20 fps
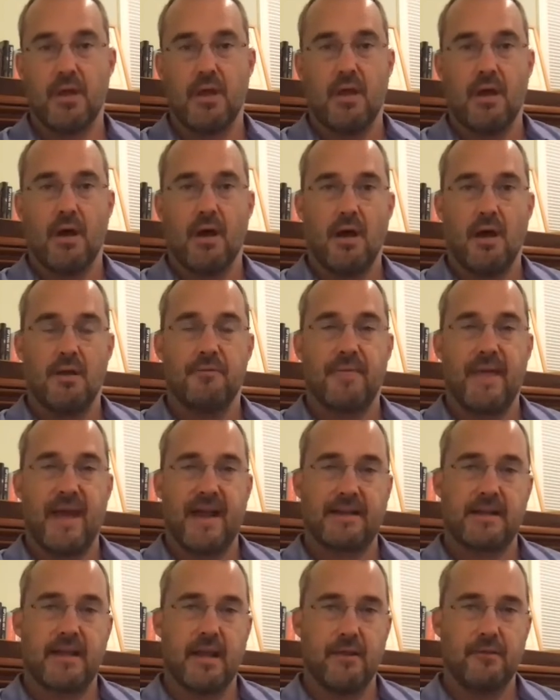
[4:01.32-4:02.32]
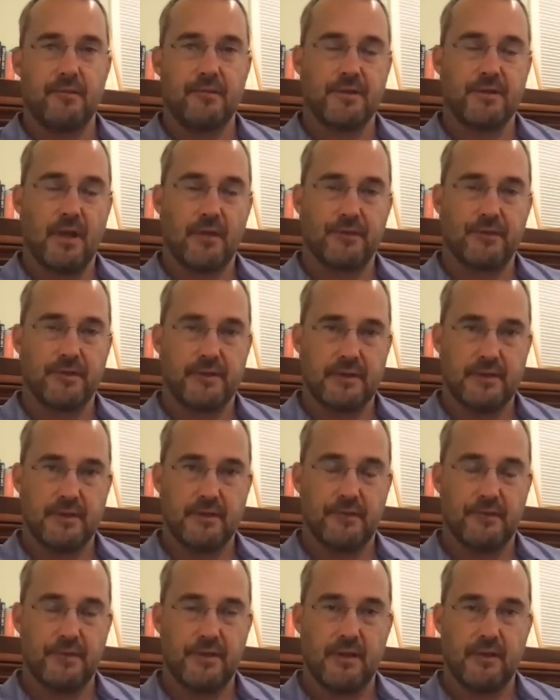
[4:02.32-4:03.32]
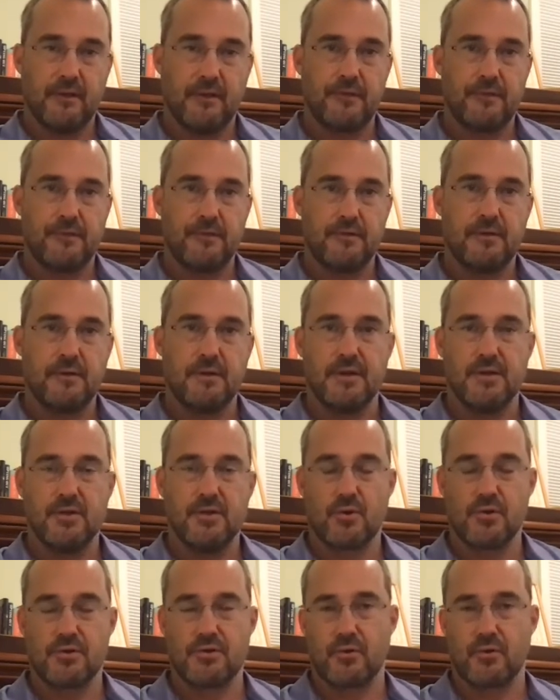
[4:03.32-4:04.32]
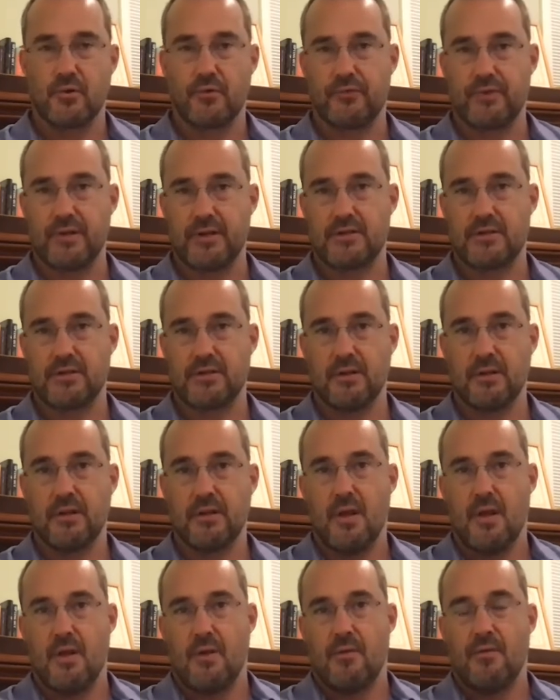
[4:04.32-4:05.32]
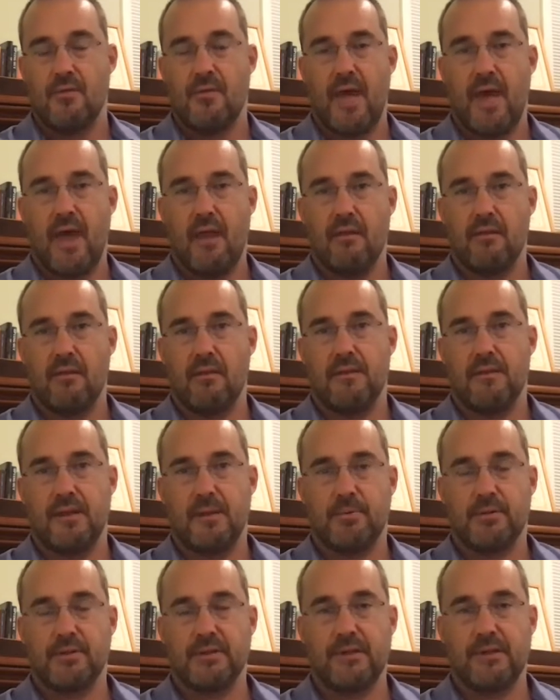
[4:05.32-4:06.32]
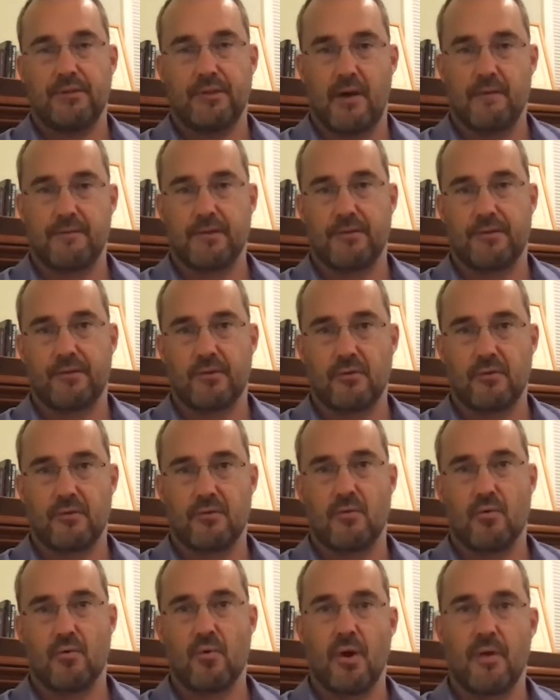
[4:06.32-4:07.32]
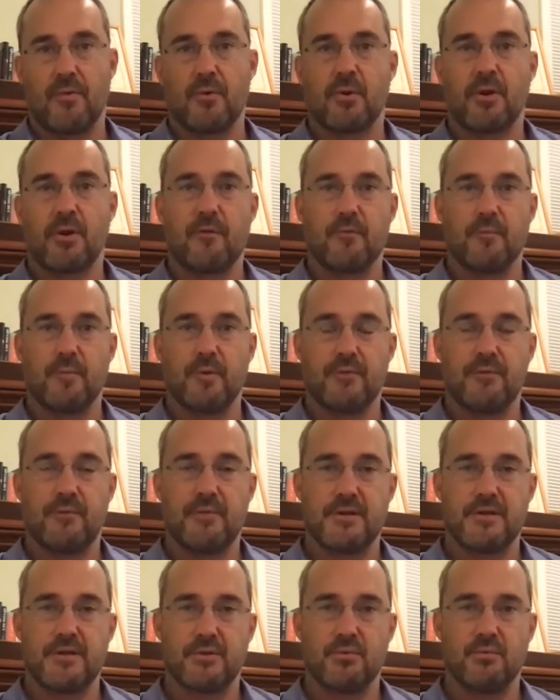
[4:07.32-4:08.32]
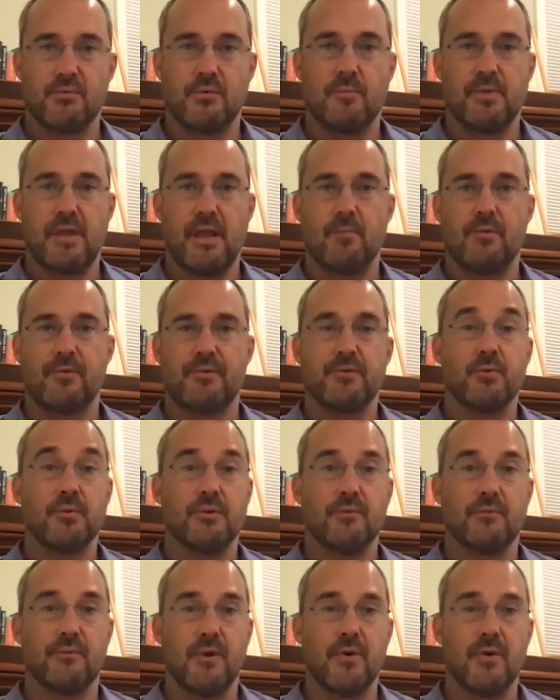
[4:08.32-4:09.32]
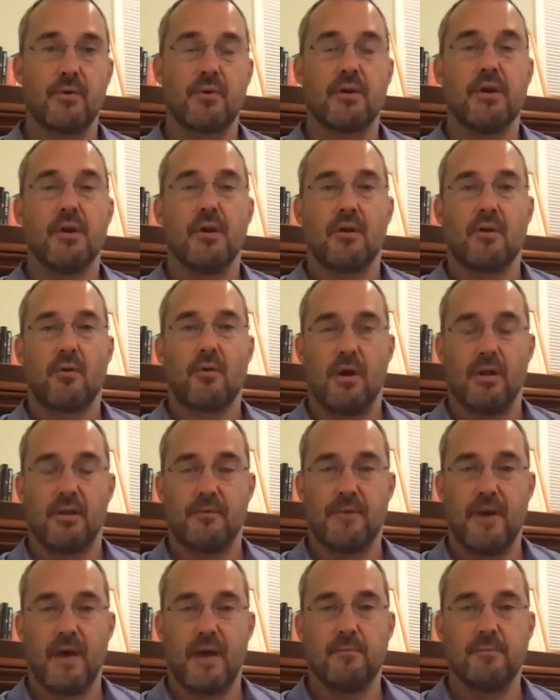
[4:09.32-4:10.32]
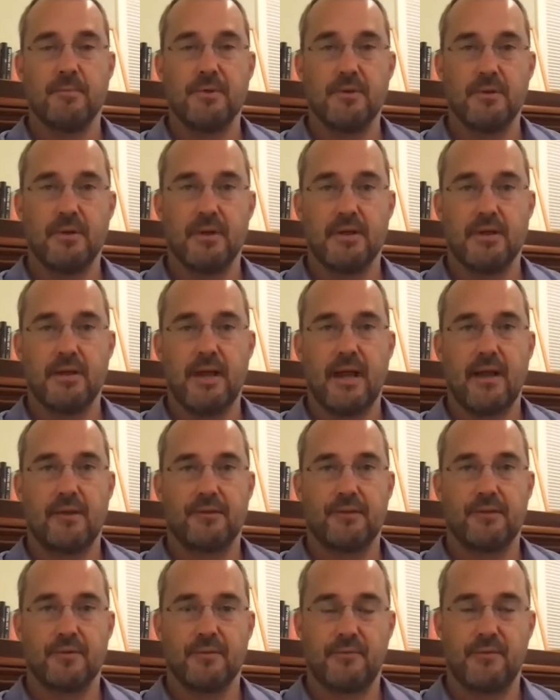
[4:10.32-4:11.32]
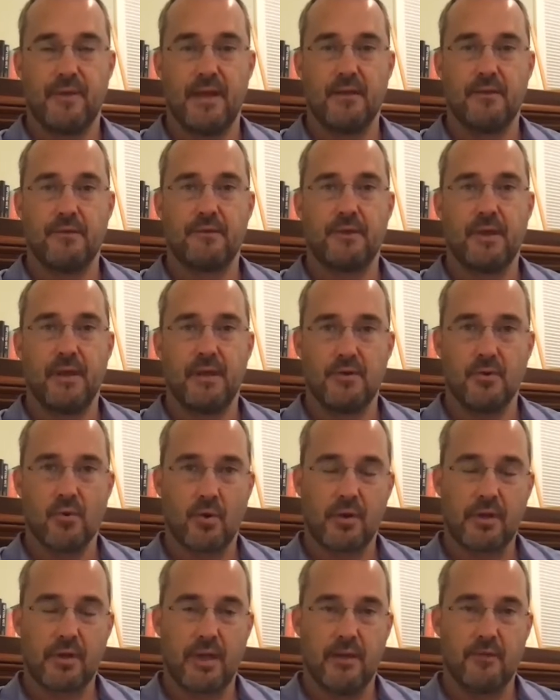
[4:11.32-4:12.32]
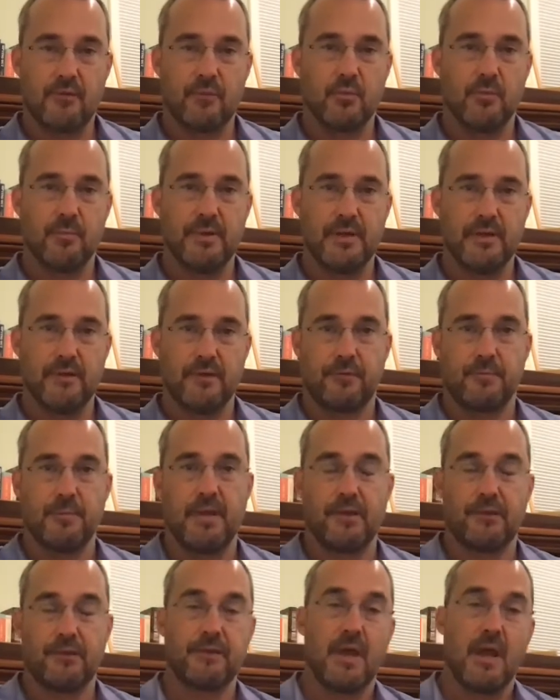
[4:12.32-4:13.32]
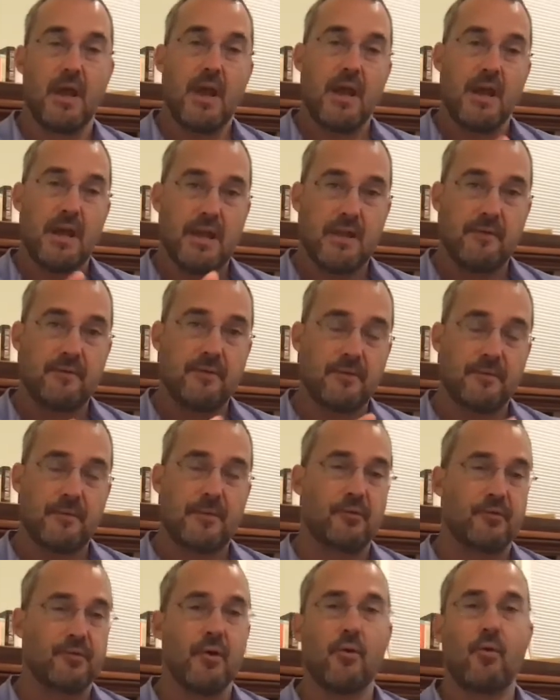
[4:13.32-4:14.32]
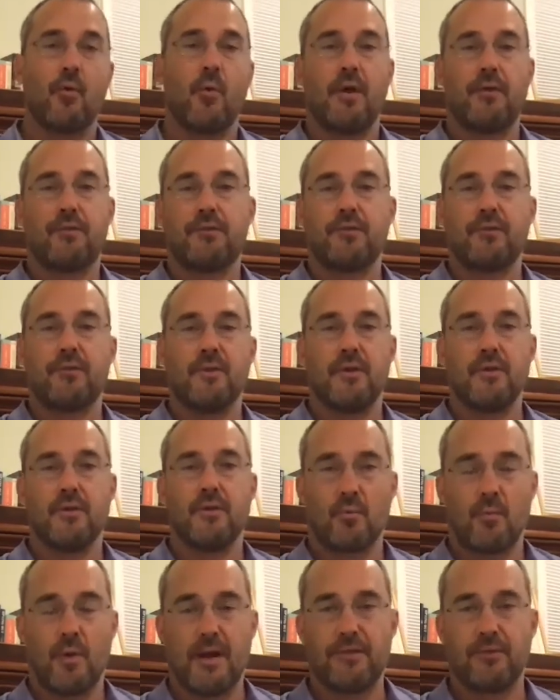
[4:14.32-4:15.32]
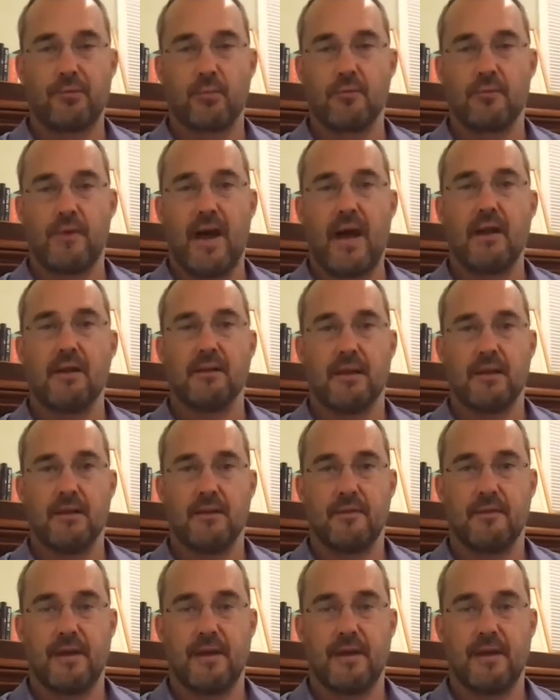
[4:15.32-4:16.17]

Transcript: If that case doesn't exist in your jurisdiction, then the police officer or other government official will be able to invoke qualified immunity as a defense, and your case will be dismissed, even if there's no question that your rights were violated.